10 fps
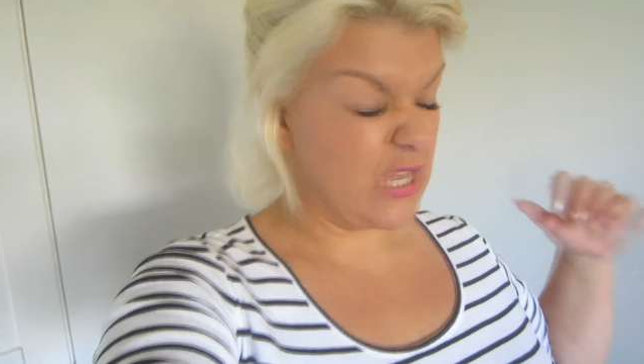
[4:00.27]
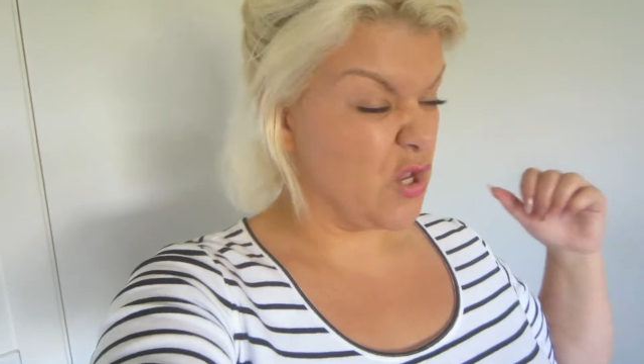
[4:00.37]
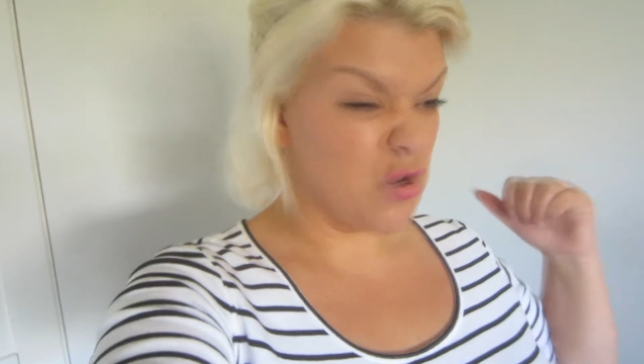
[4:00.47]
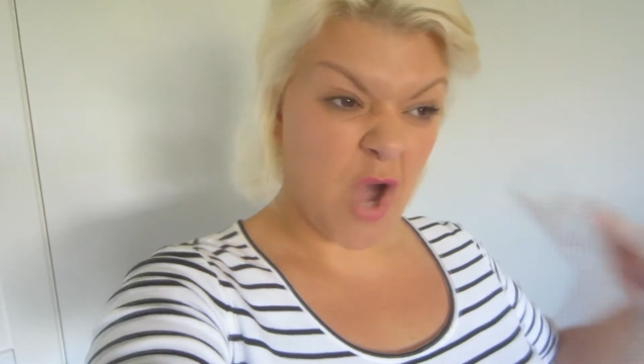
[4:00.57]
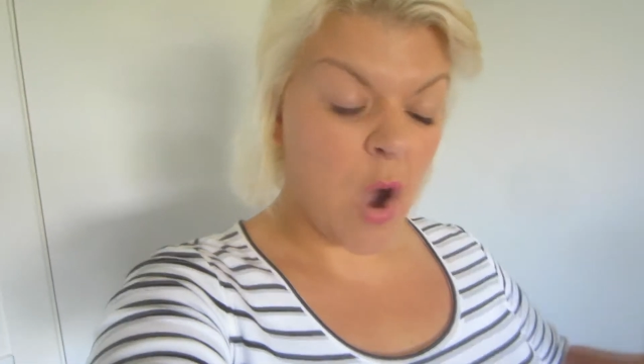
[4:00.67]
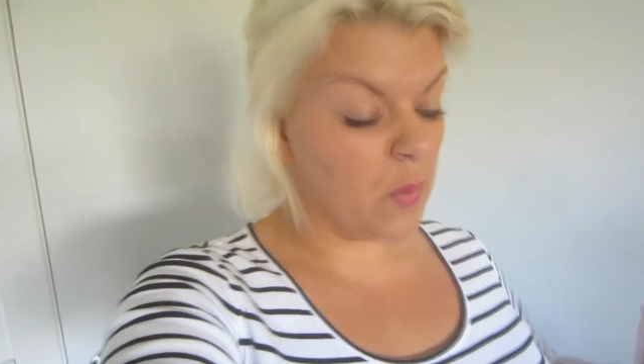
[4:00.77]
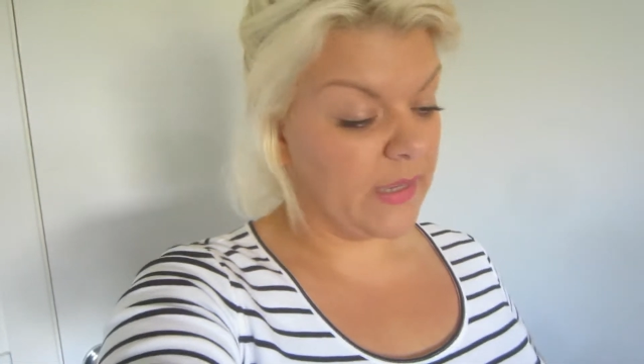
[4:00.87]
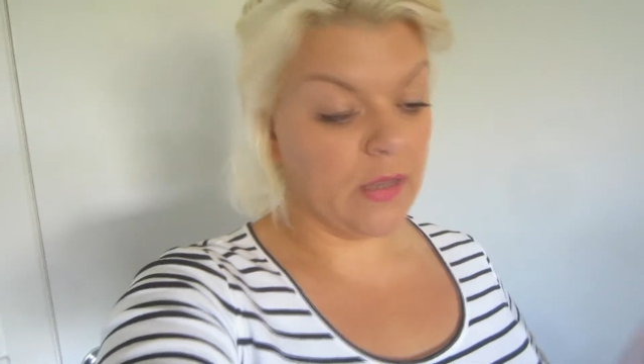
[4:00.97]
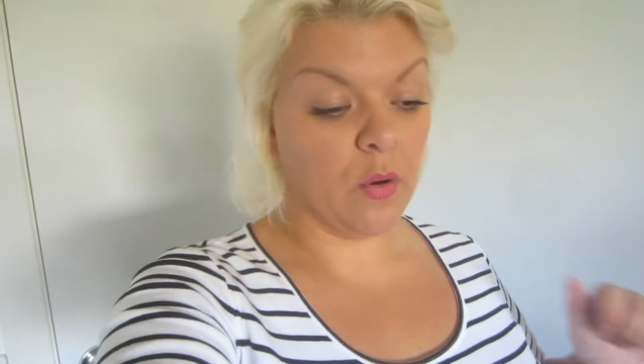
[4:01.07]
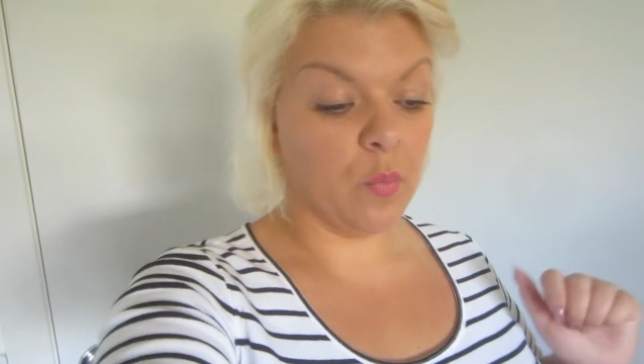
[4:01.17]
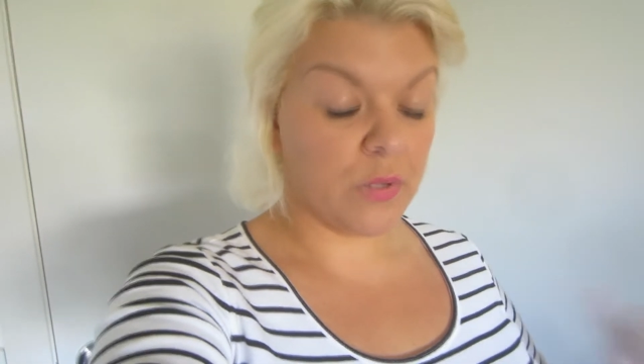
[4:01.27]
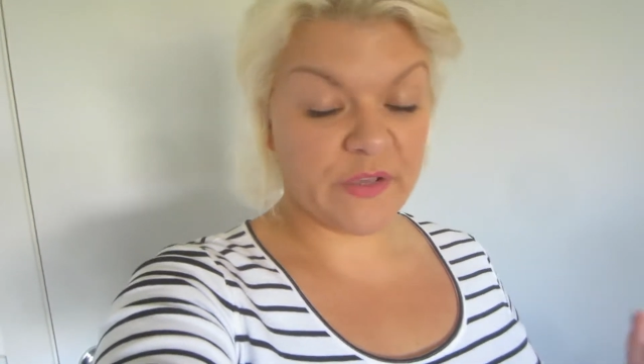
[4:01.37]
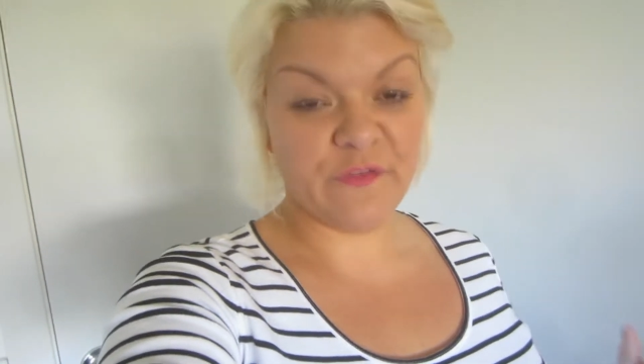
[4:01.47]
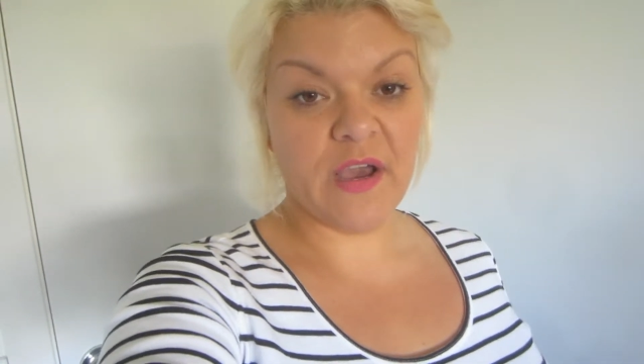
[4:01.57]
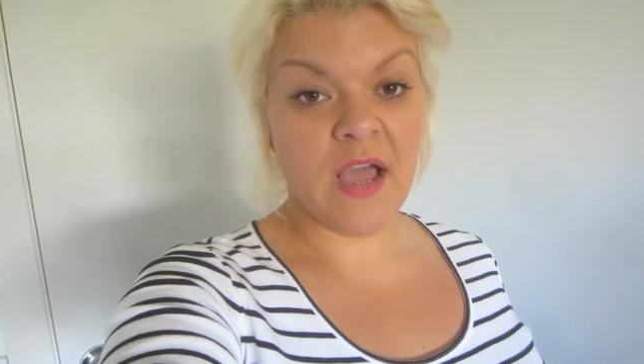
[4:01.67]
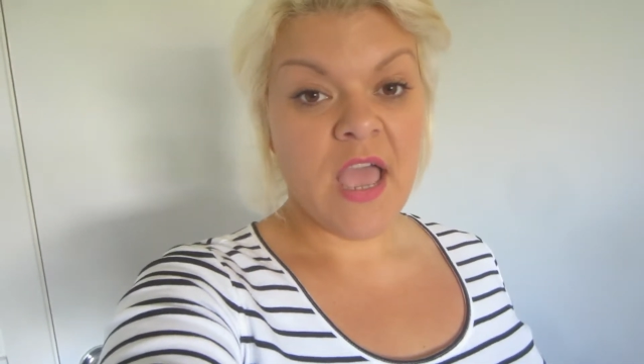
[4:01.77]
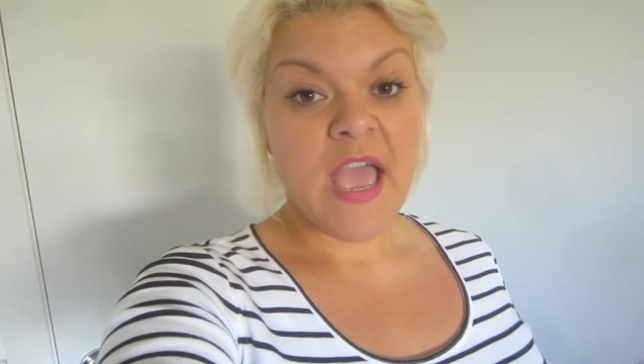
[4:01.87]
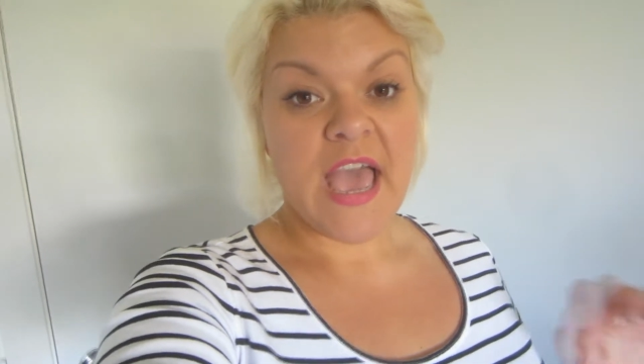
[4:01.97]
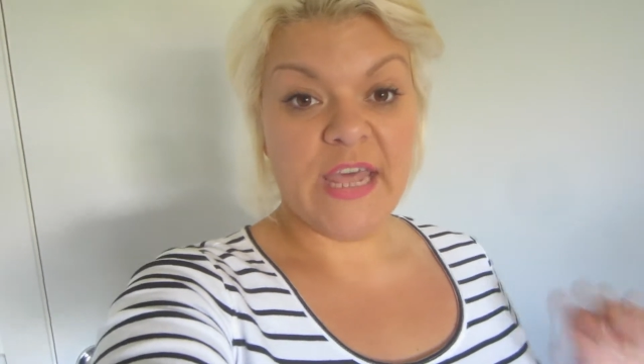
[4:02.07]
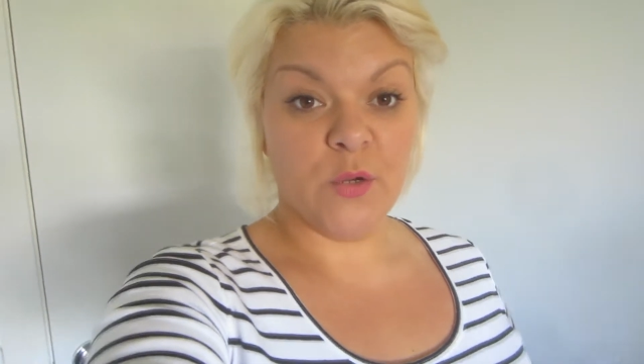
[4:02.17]
get you going or whatever,
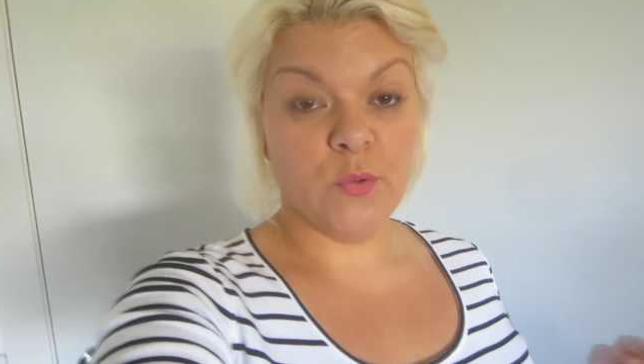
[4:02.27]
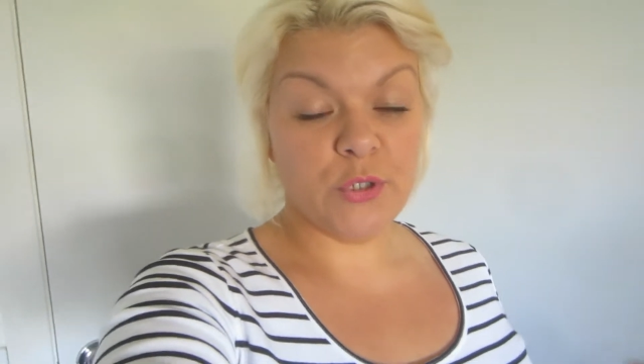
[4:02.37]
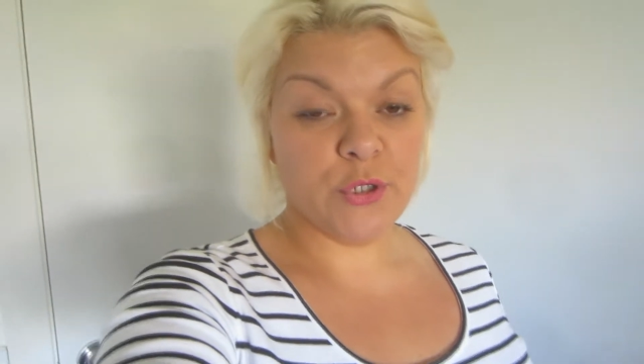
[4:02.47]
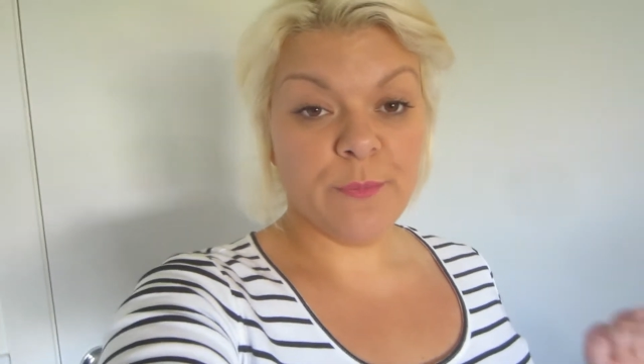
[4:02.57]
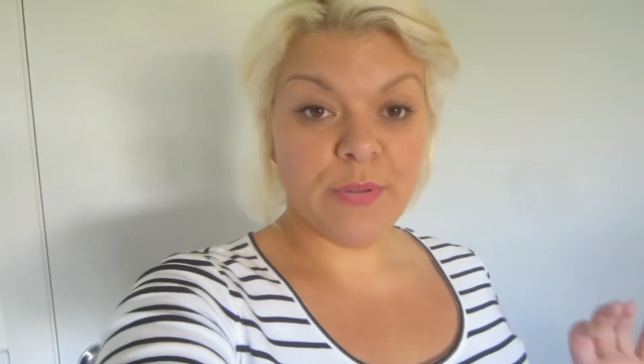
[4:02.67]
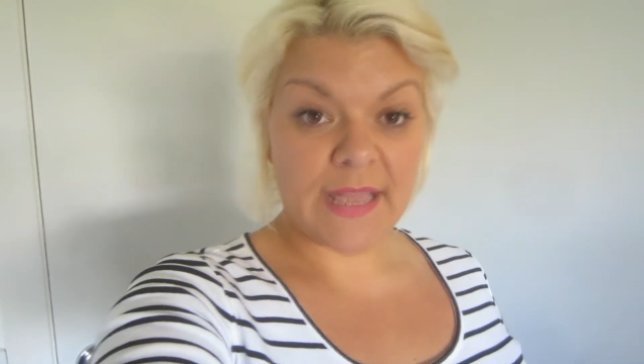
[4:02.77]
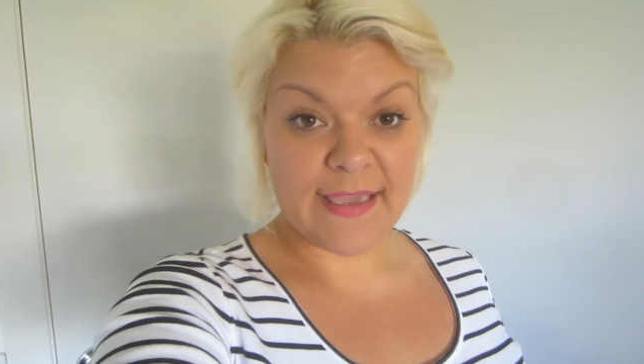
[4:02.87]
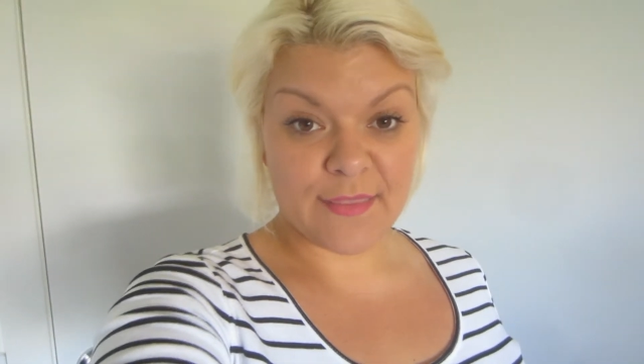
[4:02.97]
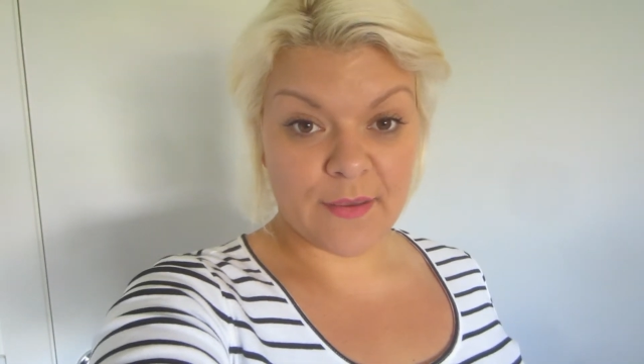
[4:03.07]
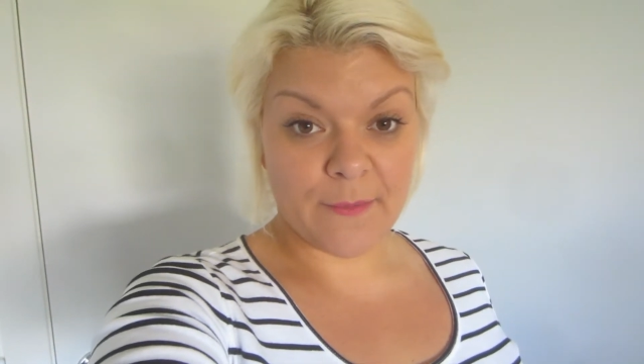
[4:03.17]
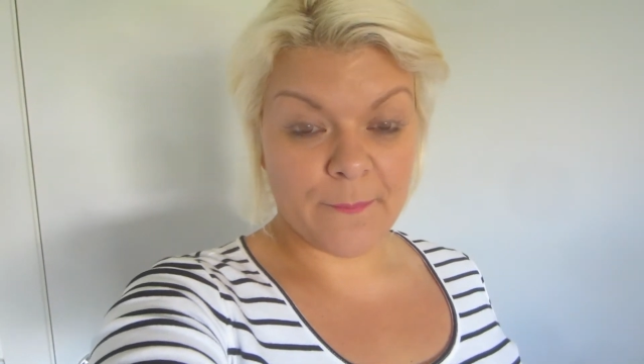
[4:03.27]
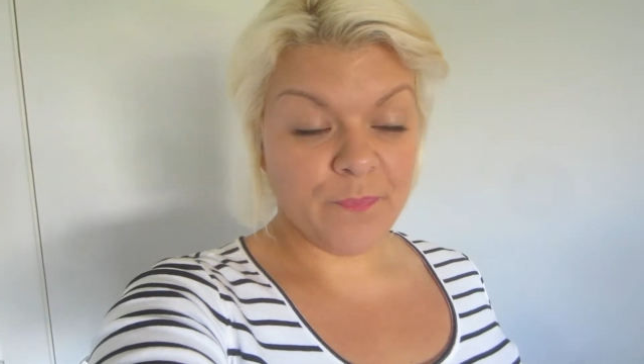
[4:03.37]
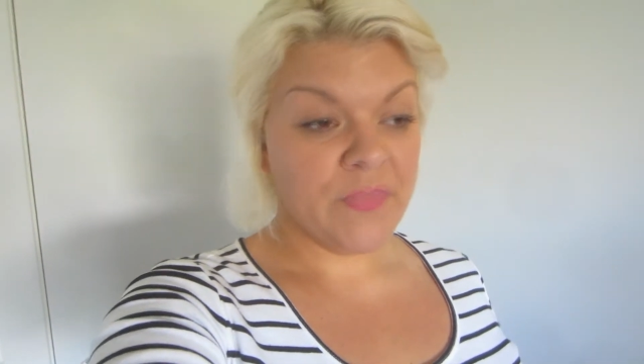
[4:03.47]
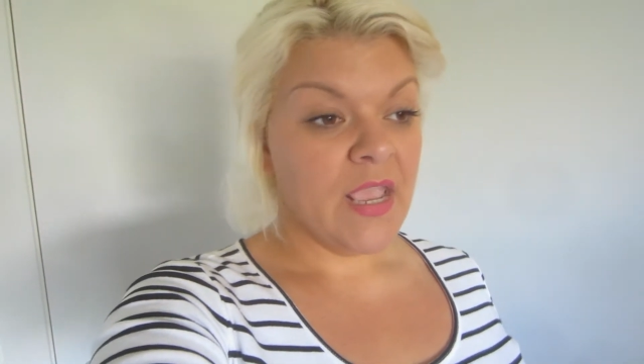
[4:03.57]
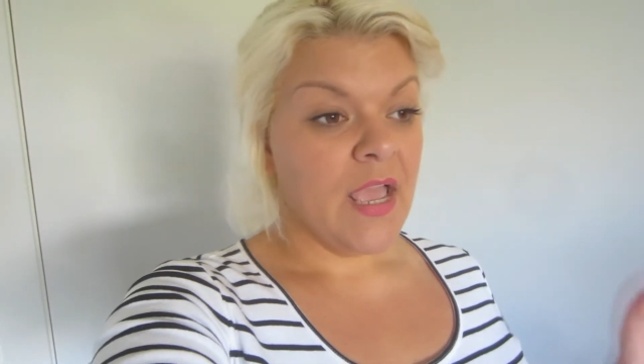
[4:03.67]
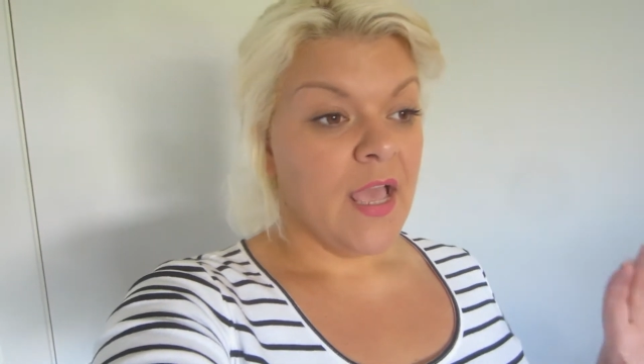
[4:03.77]
and I want you to play them